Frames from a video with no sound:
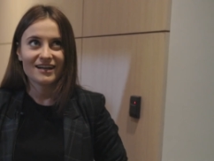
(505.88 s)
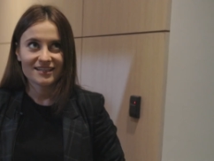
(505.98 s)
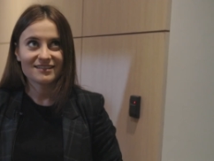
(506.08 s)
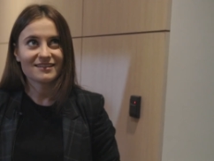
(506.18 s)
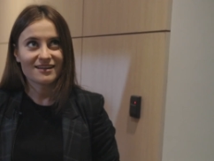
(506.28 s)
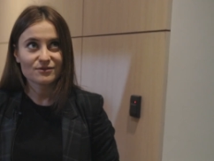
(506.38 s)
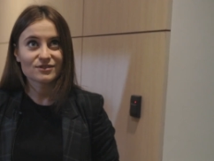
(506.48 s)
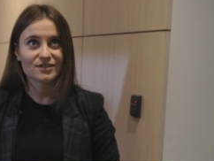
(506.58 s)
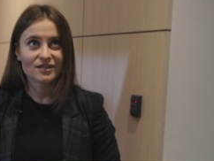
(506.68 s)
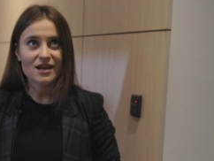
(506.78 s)
I think that
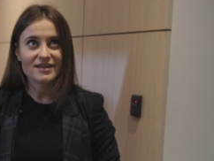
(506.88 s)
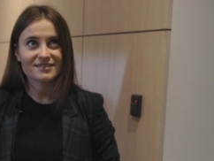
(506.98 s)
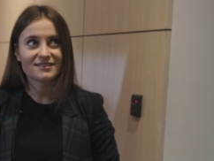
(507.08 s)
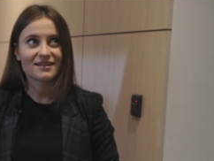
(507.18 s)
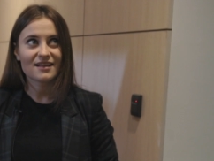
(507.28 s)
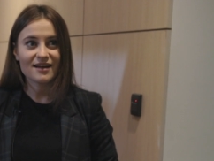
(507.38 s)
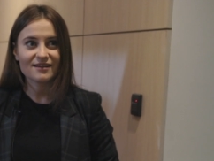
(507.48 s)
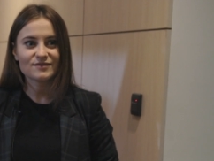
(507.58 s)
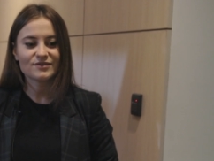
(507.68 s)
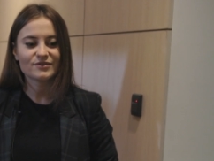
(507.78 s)
was a good lesson in
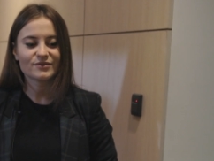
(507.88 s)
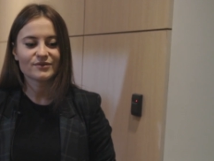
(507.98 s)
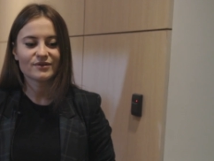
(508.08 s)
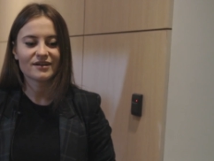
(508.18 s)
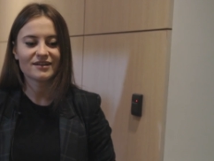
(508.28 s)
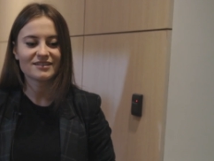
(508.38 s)
life, to